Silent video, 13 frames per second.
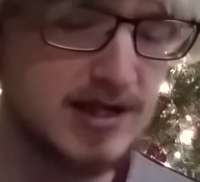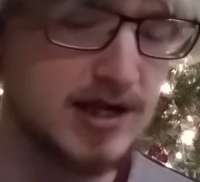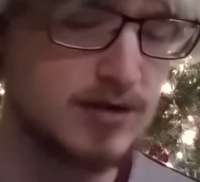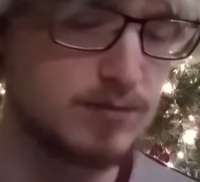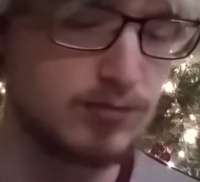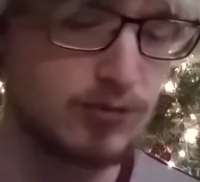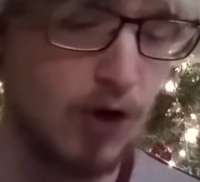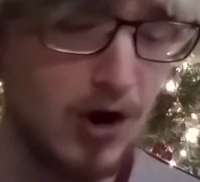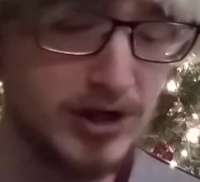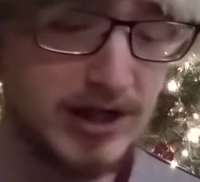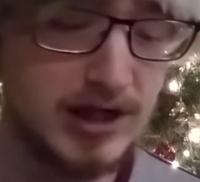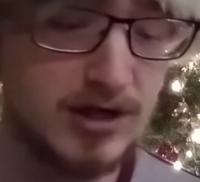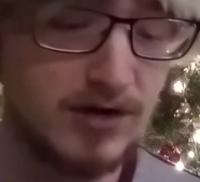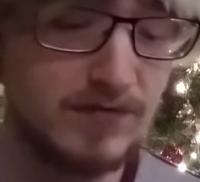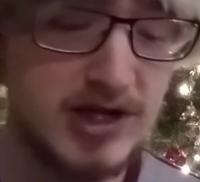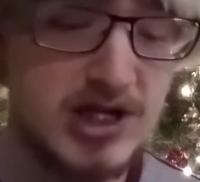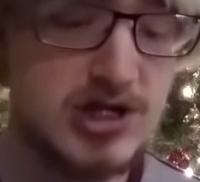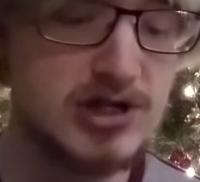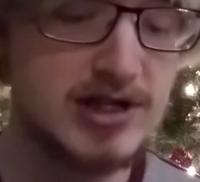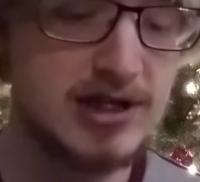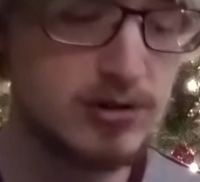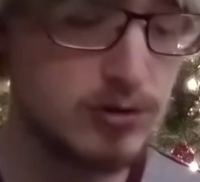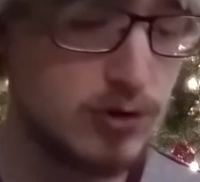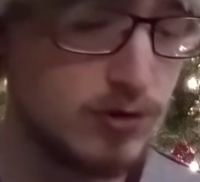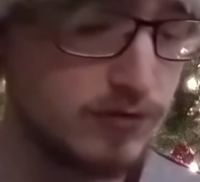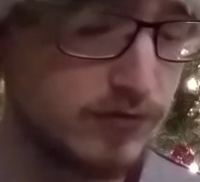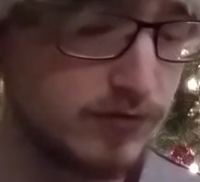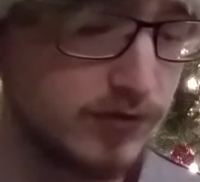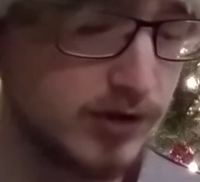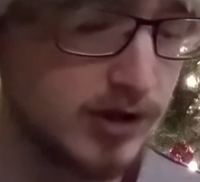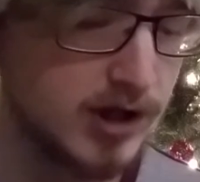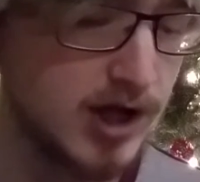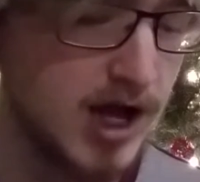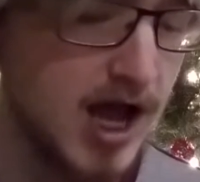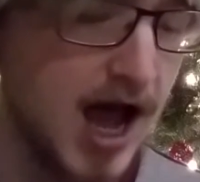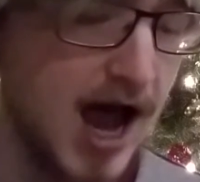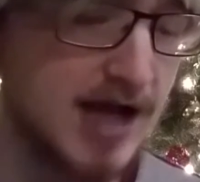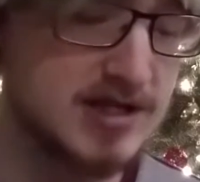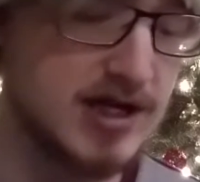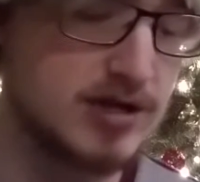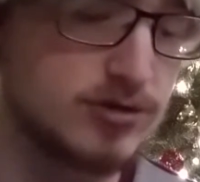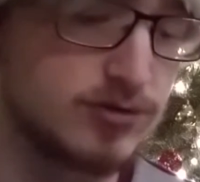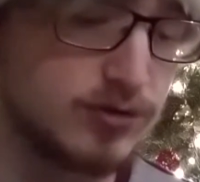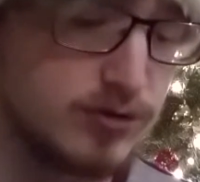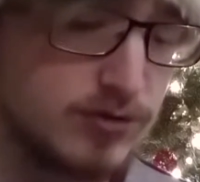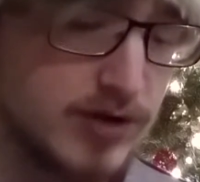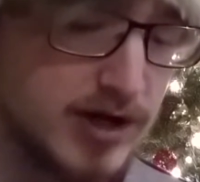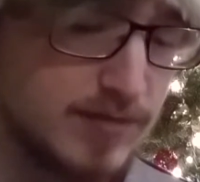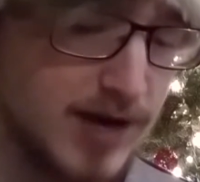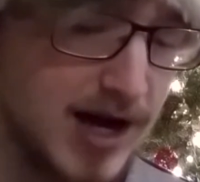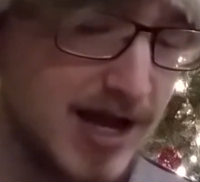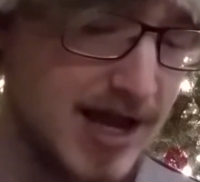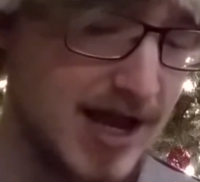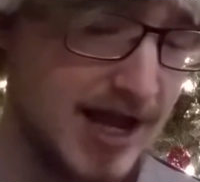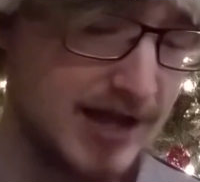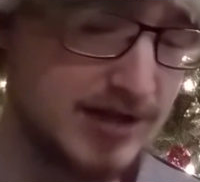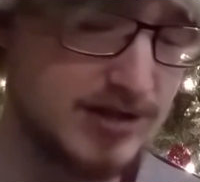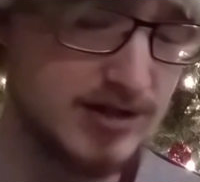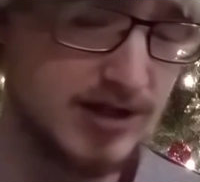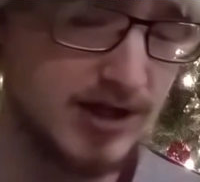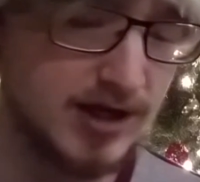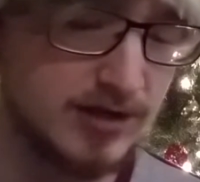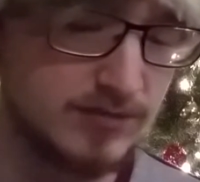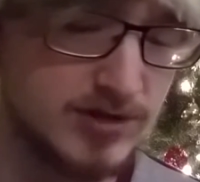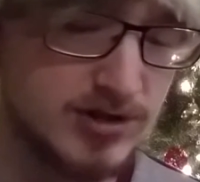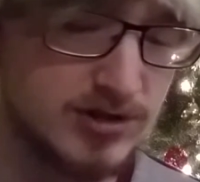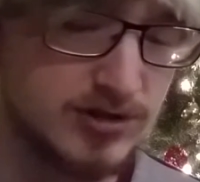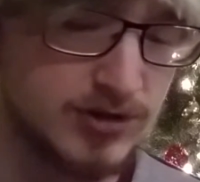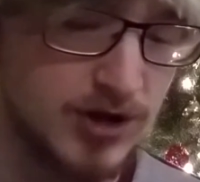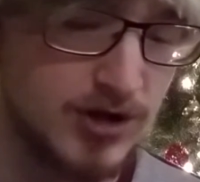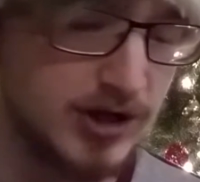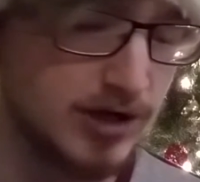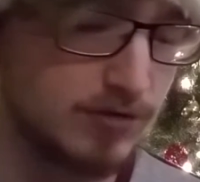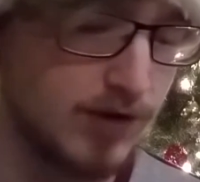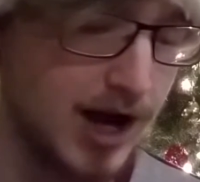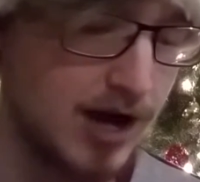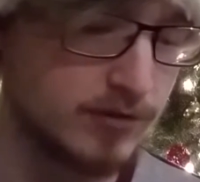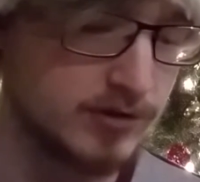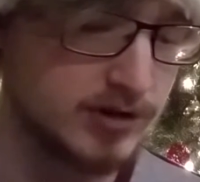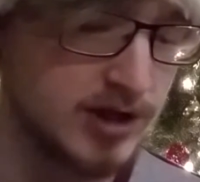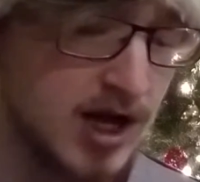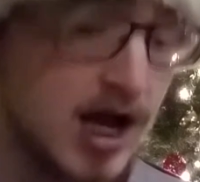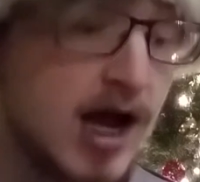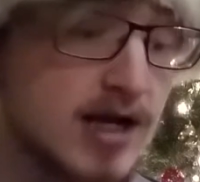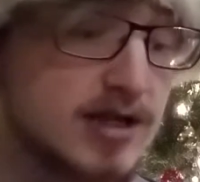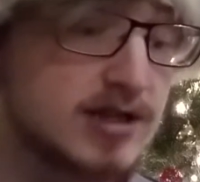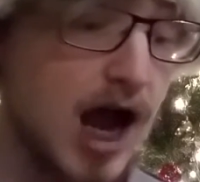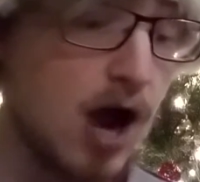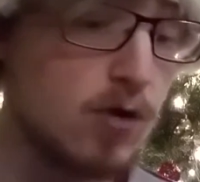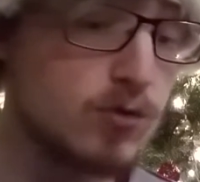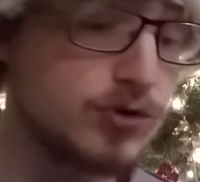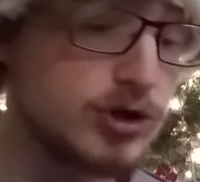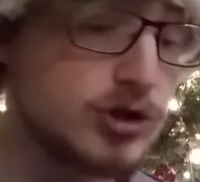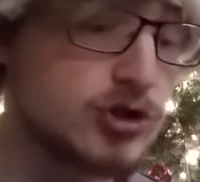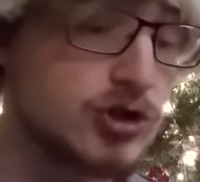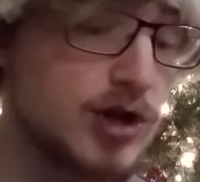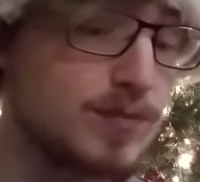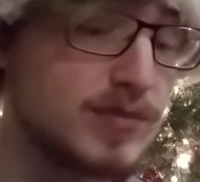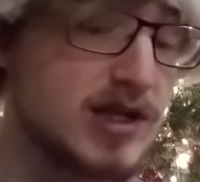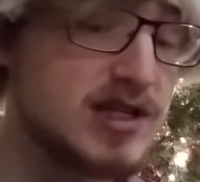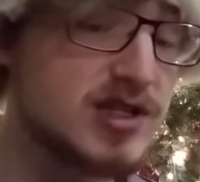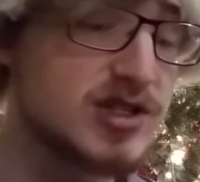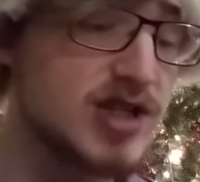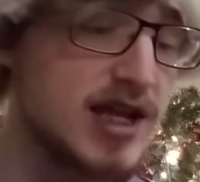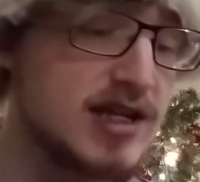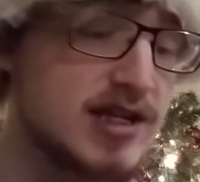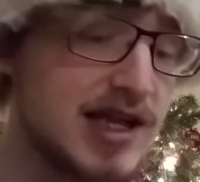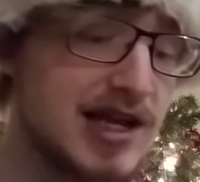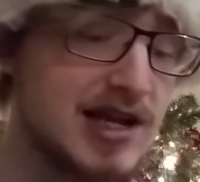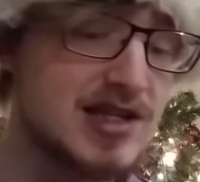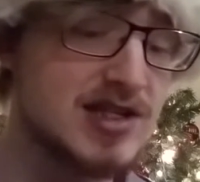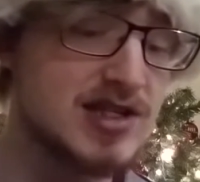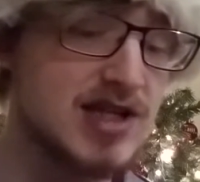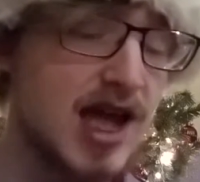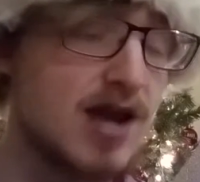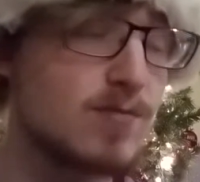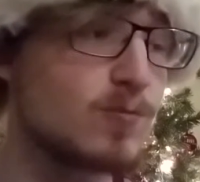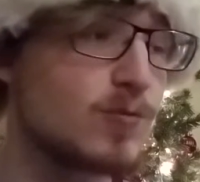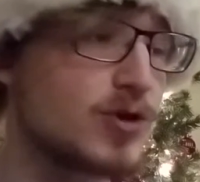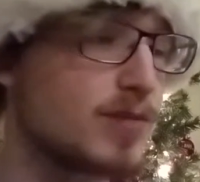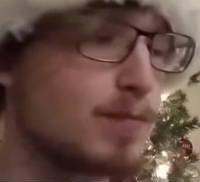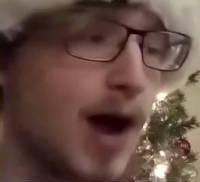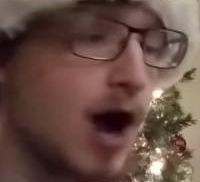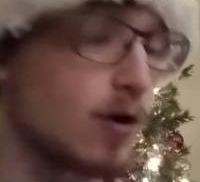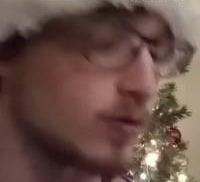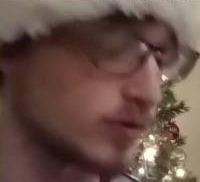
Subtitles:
and prawning of each little hoof. As I drew in my head and was turning around, down the chimney St. Nicholas came with a bound.